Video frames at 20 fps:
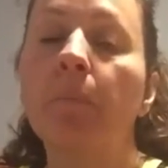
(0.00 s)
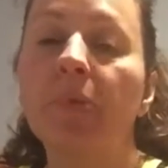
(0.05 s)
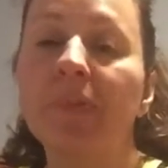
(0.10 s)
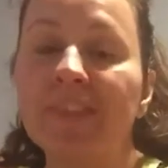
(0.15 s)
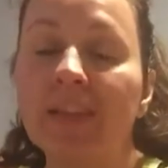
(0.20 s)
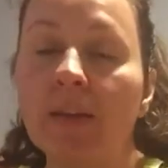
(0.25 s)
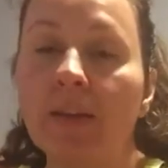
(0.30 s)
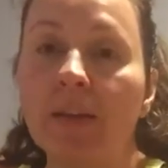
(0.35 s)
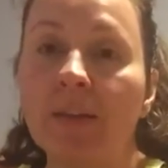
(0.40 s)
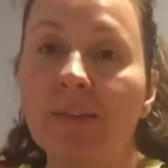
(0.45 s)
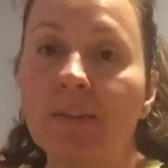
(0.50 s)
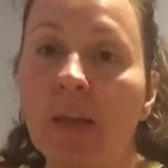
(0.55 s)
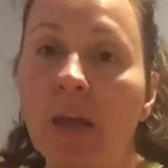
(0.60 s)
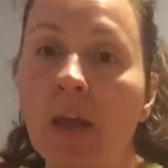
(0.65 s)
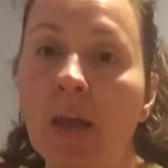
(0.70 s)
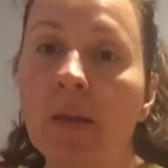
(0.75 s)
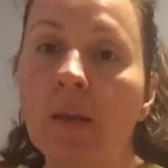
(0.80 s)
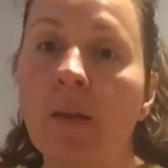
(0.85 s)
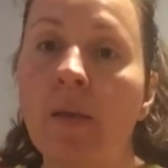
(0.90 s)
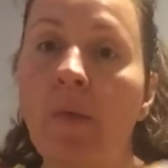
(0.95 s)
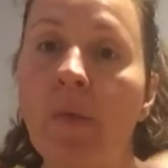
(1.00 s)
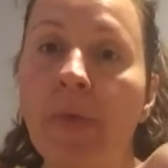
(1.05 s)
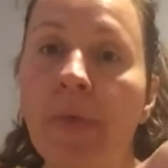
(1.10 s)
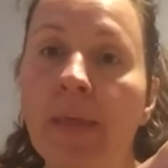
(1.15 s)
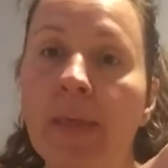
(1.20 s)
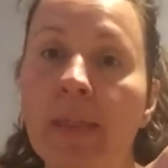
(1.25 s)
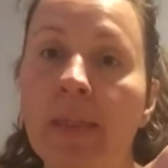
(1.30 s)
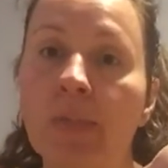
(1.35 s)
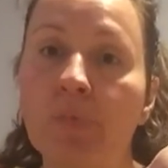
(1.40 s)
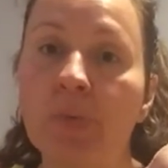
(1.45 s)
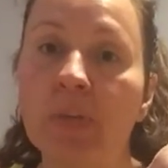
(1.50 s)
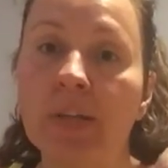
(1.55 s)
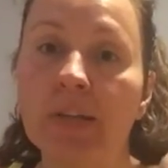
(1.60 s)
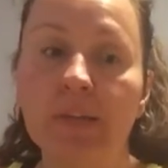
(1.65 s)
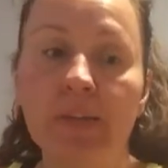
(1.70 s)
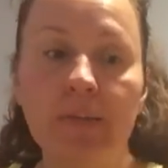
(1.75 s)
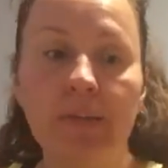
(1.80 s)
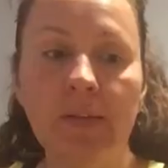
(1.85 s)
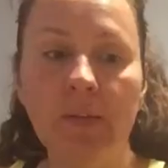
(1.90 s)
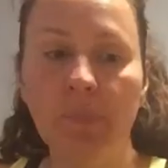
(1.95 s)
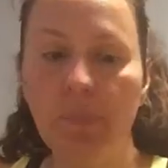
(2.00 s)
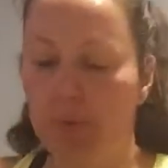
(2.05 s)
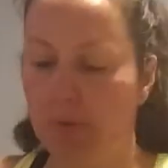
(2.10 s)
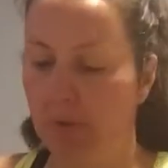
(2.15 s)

set it aside three onion dip,